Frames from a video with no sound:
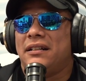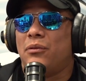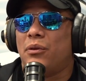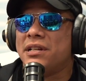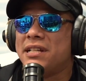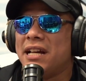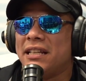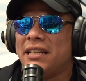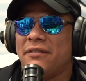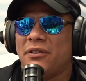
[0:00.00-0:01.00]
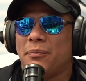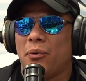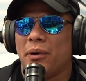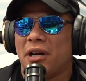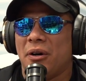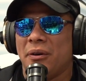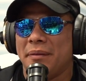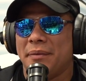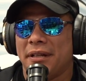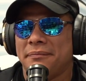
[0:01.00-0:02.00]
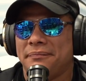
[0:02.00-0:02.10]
Where does that leave your boy Cody, man?